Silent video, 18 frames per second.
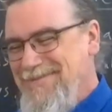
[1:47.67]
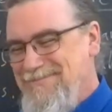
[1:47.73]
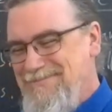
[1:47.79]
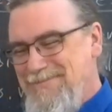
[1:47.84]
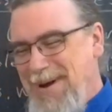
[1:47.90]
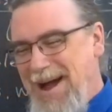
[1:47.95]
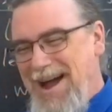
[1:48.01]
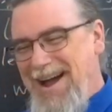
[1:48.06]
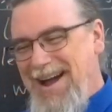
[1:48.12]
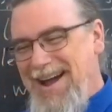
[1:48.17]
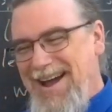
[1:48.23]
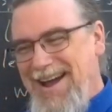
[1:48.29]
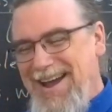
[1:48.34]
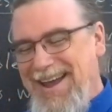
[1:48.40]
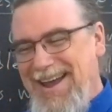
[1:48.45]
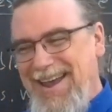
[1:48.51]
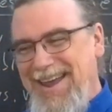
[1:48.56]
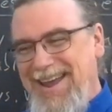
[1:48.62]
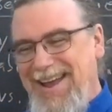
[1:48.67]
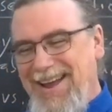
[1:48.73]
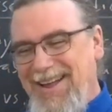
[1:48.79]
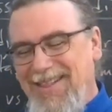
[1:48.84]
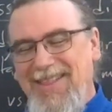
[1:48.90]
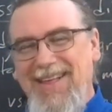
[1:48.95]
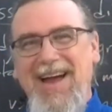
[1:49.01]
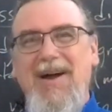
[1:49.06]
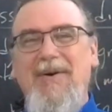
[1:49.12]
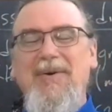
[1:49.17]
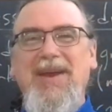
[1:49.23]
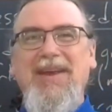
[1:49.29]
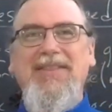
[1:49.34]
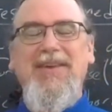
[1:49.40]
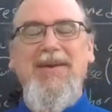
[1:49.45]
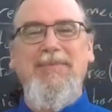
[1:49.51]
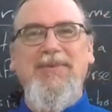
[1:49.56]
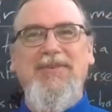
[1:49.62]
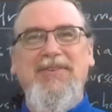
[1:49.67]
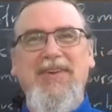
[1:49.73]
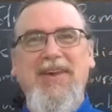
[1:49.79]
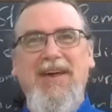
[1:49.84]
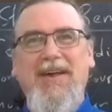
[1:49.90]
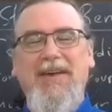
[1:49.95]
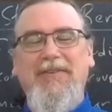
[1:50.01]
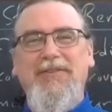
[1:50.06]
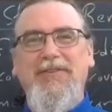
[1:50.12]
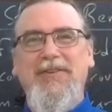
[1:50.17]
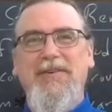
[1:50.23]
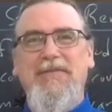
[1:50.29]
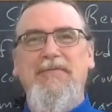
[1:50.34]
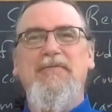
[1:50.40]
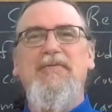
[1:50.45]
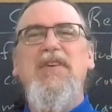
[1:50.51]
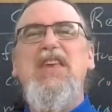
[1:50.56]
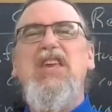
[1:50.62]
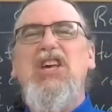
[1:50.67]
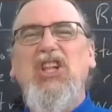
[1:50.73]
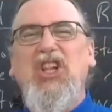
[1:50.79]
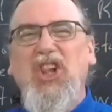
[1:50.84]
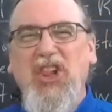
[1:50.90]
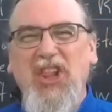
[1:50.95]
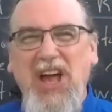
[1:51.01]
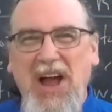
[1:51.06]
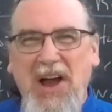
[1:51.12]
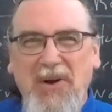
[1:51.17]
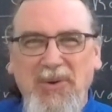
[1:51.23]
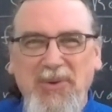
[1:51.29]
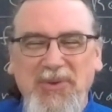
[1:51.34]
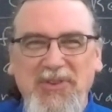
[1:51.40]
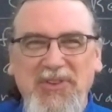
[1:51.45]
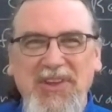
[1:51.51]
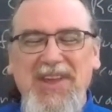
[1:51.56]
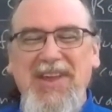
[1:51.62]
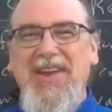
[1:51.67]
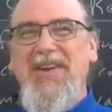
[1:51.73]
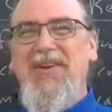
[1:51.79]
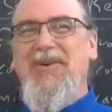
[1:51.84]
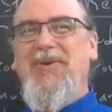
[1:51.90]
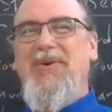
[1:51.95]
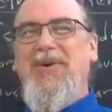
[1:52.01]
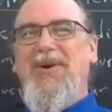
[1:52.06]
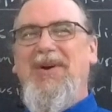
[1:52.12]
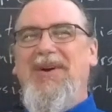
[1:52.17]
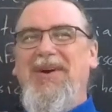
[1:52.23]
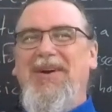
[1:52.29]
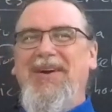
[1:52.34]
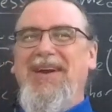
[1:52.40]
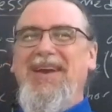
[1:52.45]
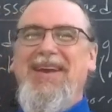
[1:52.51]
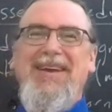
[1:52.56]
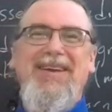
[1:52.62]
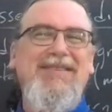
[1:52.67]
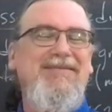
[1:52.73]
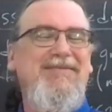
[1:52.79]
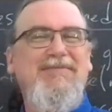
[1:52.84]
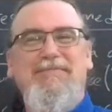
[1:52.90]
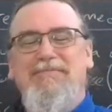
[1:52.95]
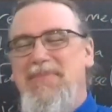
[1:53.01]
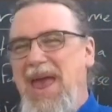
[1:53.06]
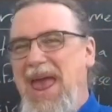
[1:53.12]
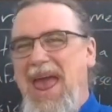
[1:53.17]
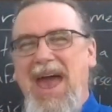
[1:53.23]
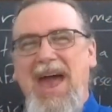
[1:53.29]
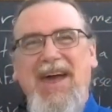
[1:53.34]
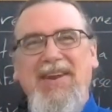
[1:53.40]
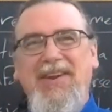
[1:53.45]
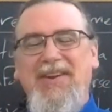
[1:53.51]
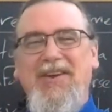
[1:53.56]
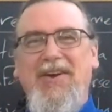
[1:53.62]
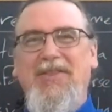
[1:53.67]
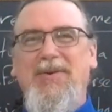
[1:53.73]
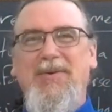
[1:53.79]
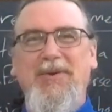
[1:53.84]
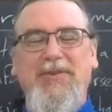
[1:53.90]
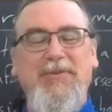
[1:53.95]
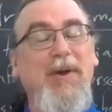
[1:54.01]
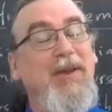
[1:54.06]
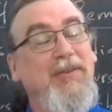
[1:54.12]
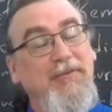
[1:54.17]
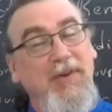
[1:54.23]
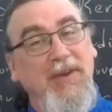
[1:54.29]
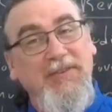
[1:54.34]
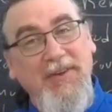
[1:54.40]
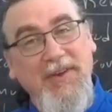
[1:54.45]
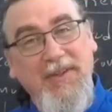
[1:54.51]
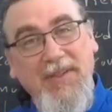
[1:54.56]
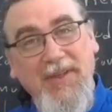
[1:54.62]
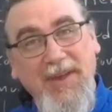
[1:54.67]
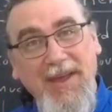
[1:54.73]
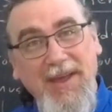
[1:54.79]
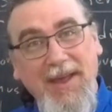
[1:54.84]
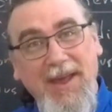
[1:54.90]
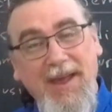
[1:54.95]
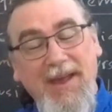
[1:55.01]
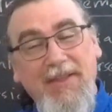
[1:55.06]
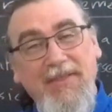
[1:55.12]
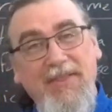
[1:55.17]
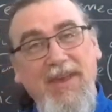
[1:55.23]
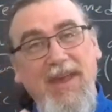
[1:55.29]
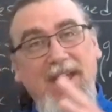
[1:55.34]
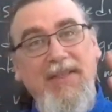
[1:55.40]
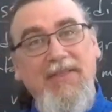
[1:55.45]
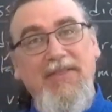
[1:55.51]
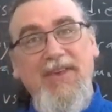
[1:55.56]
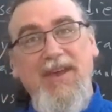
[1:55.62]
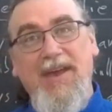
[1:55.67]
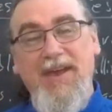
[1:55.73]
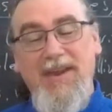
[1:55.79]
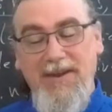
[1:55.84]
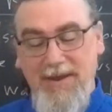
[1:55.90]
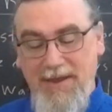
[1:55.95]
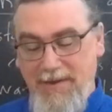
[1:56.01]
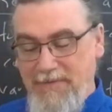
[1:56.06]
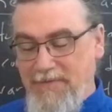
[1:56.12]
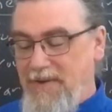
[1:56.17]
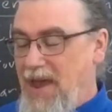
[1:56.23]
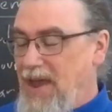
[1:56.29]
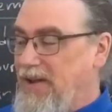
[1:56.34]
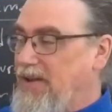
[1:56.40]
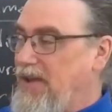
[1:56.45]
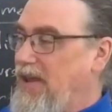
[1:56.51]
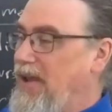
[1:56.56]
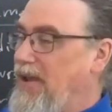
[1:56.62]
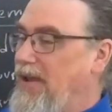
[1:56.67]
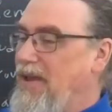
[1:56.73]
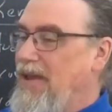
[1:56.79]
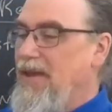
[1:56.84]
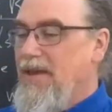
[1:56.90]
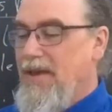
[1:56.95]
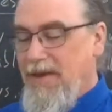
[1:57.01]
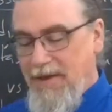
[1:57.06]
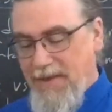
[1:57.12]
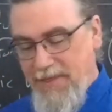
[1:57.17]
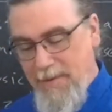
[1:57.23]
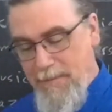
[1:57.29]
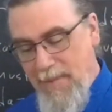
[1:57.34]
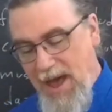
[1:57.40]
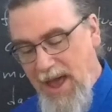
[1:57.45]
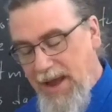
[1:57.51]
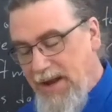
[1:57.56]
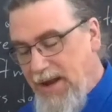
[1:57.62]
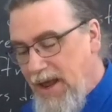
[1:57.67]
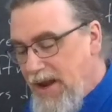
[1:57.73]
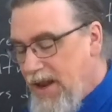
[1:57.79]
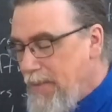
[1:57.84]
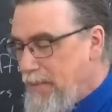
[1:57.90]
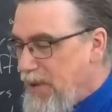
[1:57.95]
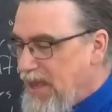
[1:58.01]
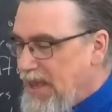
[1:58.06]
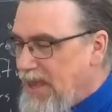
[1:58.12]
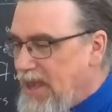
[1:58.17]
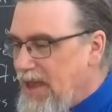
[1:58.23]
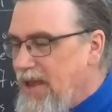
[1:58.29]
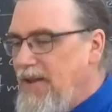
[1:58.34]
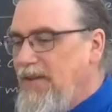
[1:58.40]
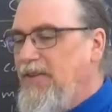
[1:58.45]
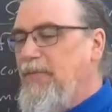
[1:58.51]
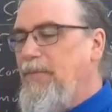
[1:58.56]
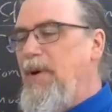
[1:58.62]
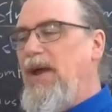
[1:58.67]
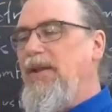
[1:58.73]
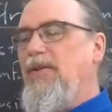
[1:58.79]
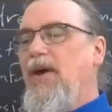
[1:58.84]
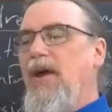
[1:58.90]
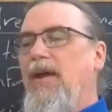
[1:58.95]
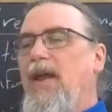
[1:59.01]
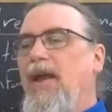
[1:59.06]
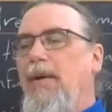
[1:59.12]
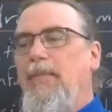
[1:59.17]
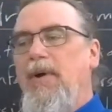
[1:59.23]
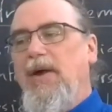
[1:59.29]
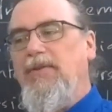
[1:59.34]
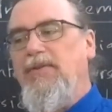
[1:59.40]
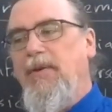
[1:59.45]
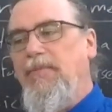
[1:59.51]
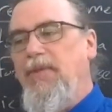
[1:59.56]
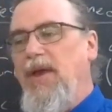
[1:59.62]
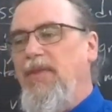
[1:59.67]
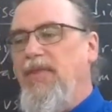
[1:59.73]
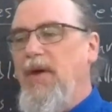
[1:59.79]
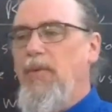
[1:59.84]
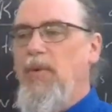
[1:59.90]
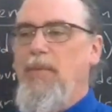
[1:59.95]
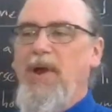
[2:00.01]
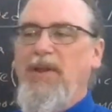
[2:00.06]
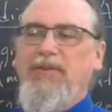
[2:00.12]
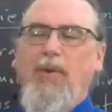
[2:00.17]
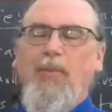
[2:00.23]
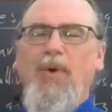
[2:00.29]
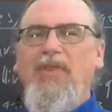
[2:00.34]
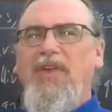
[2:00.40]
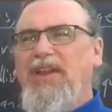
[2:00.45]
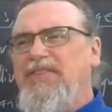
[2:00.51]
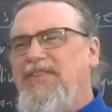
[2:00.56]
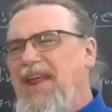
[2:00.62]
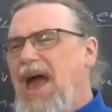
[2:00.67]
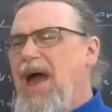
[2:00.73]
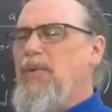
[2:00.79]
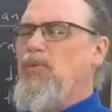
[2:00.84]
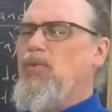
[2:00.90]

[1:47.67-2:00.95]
by allowing themselves to feel lousy or bad in other respects physically, and that then affecting the mind. And he begins by talking about something that we might say, well, that's not